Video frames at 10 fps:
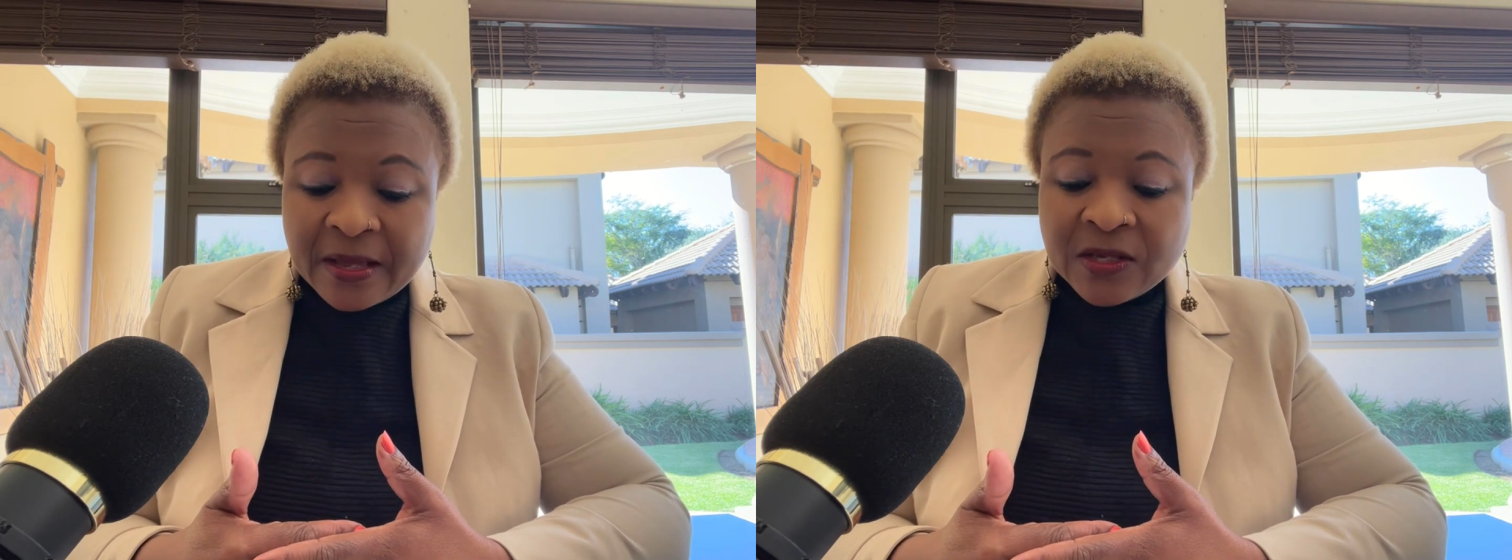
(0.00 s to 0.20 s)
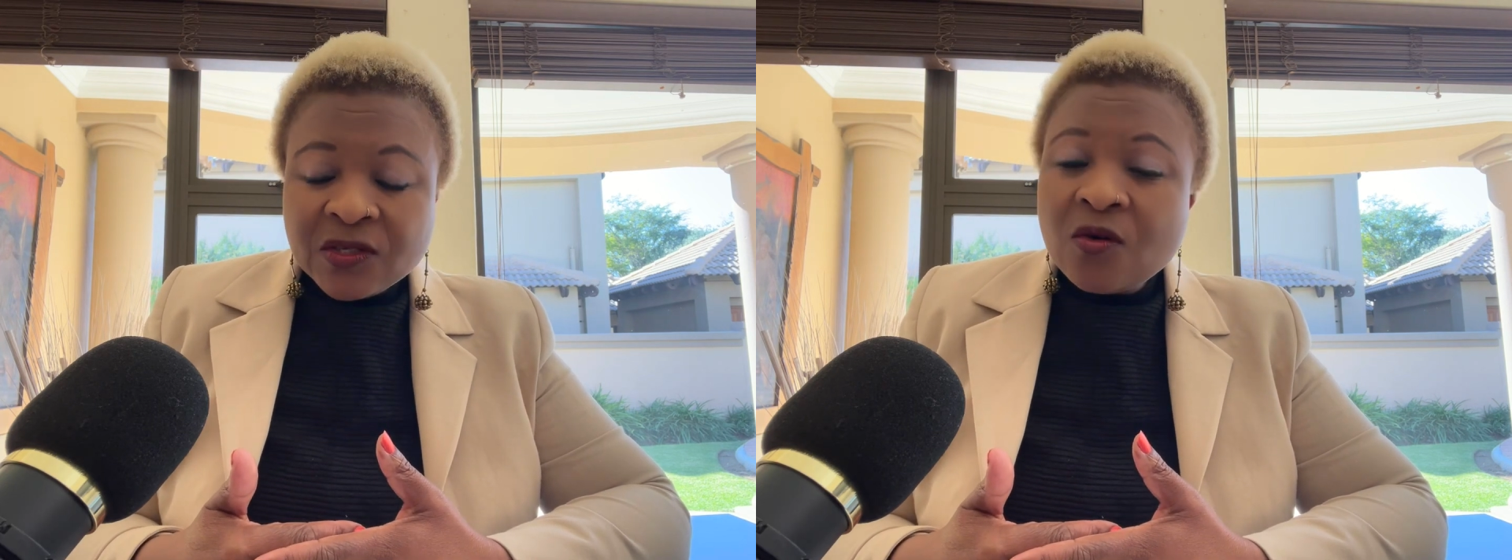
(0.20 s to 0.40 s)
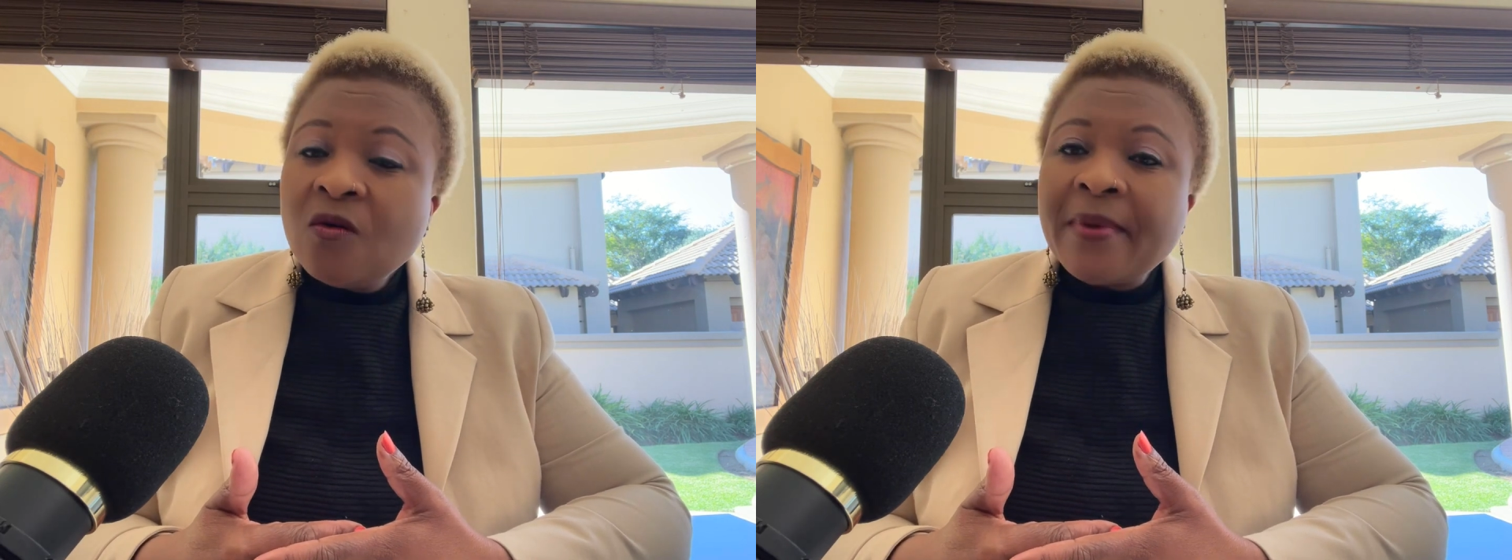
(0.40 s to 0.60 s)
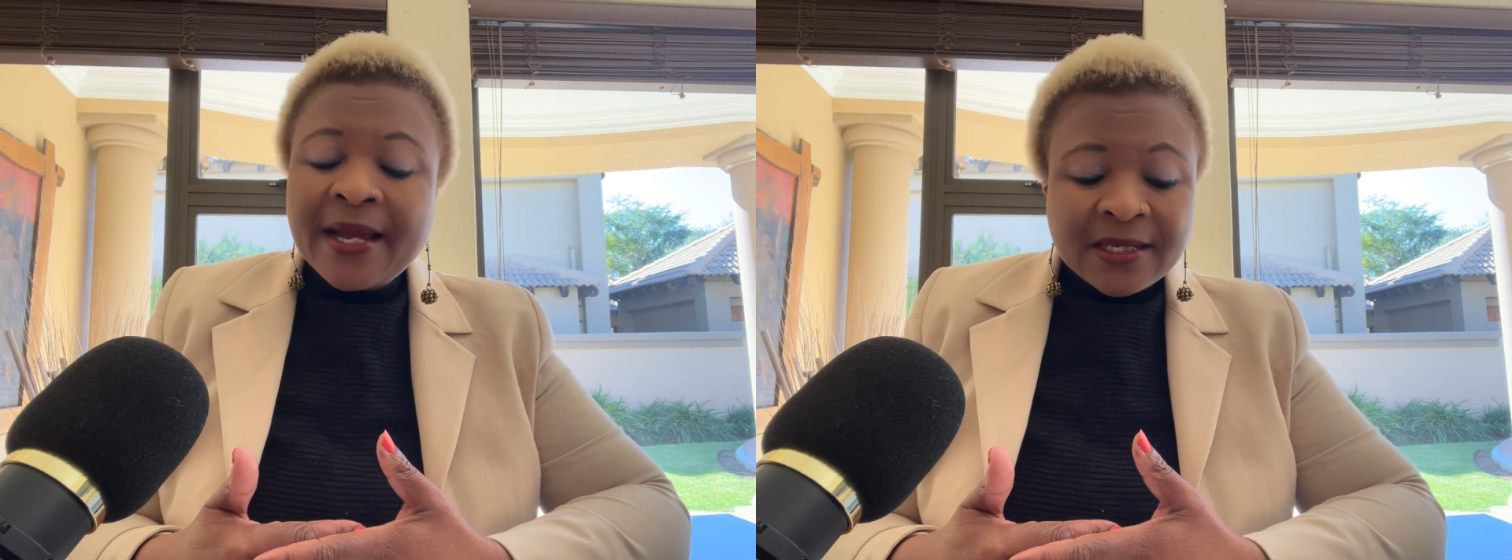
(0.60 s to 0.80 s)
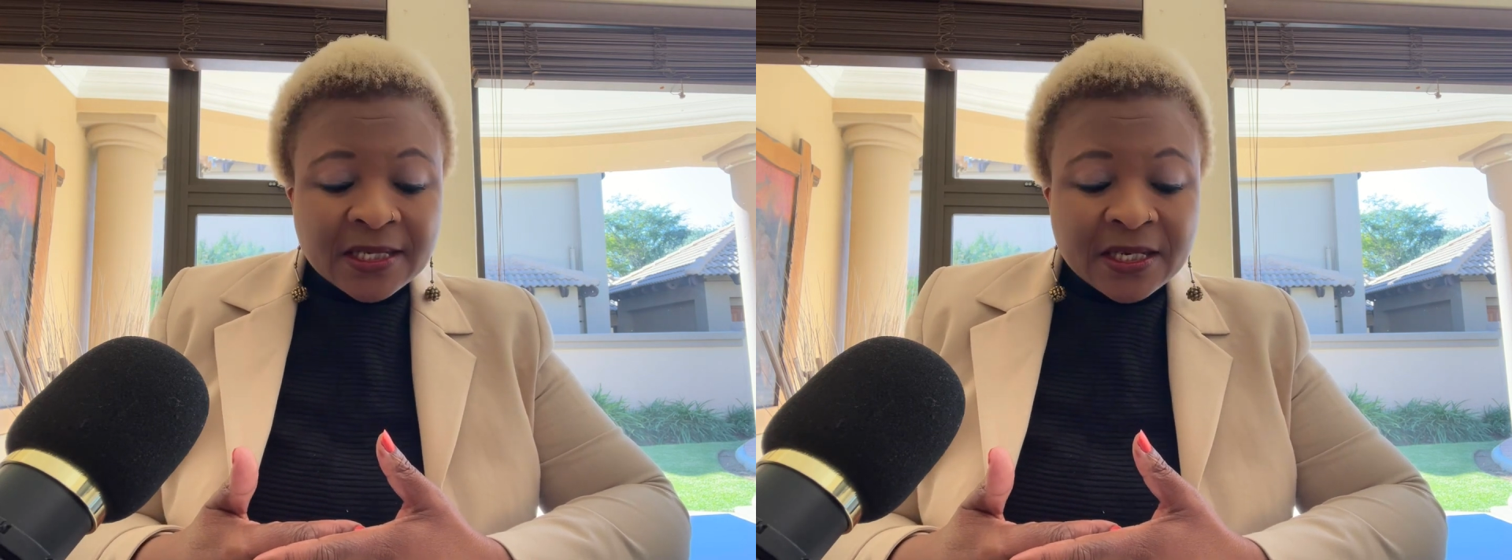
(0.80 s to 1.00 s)
so
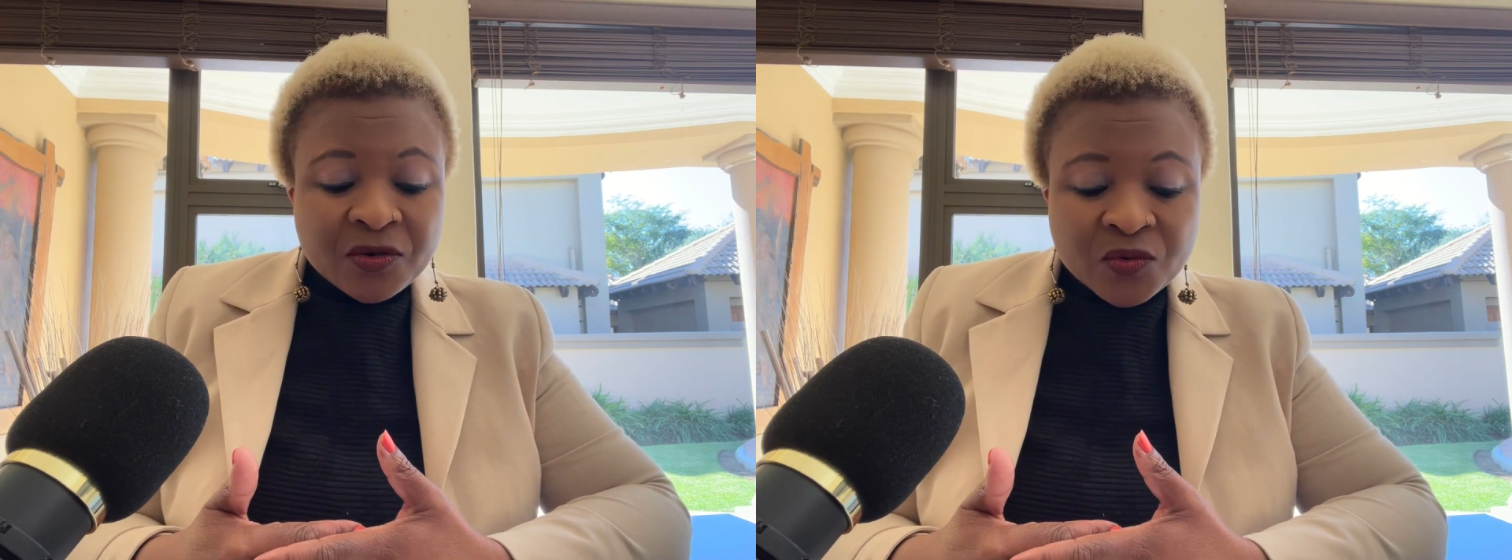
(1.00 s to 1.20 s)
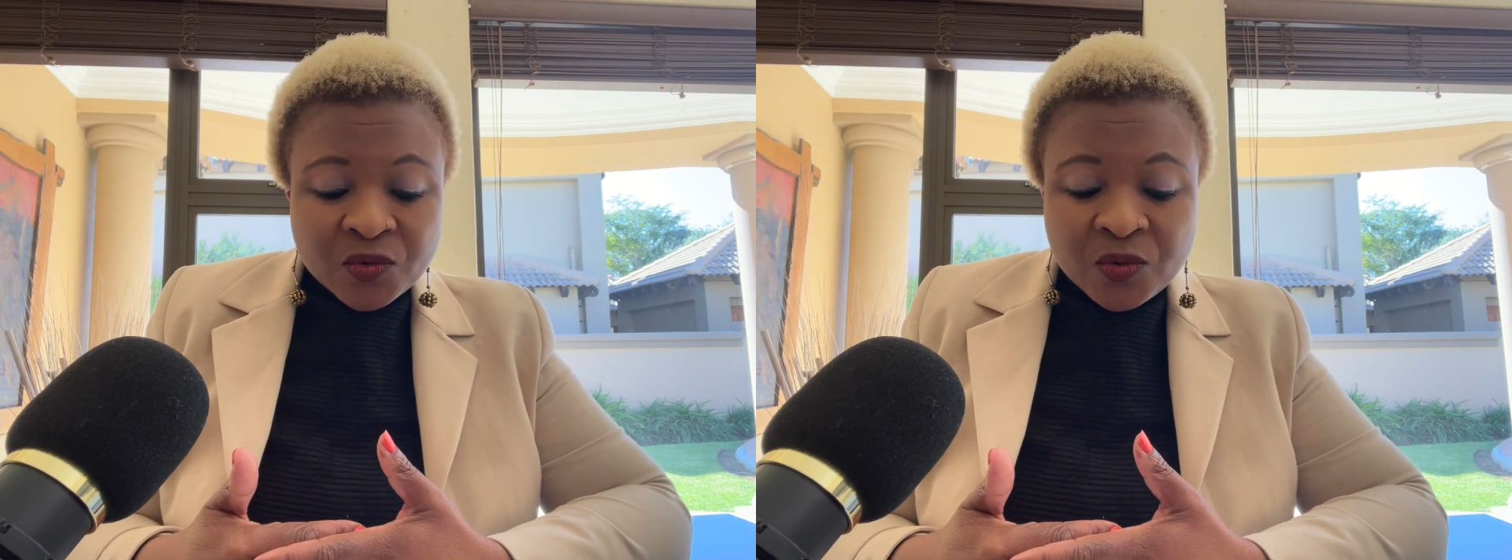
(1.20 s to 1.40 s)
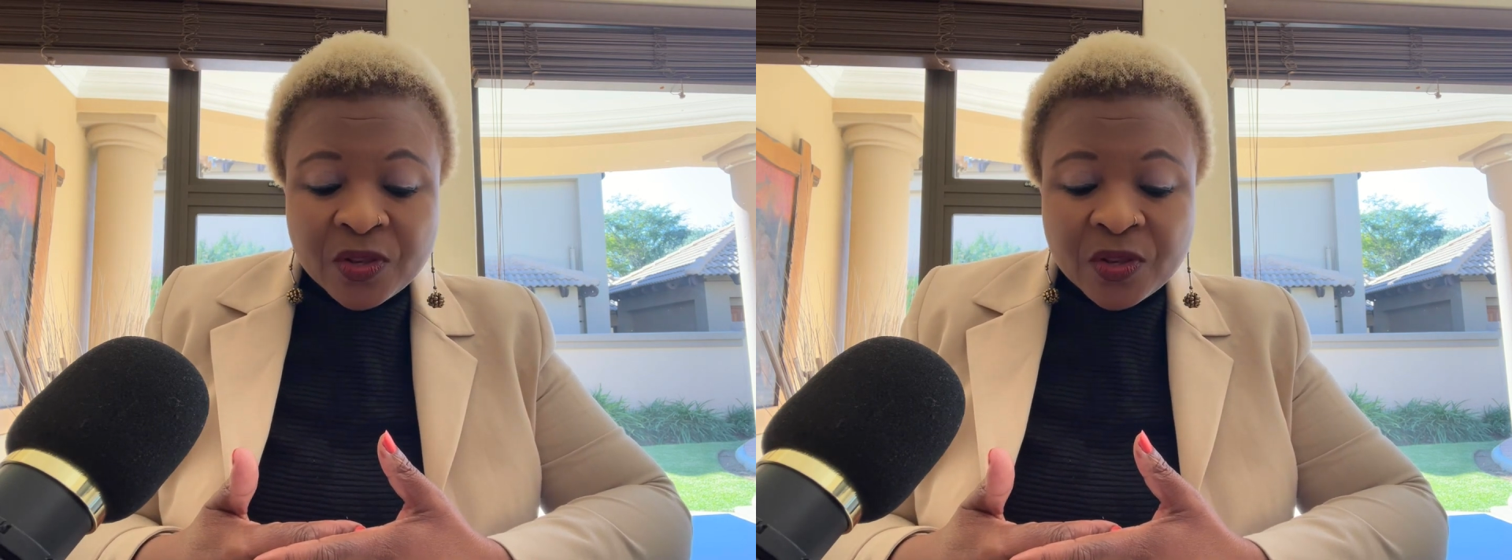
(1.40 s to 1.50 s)
mightily grew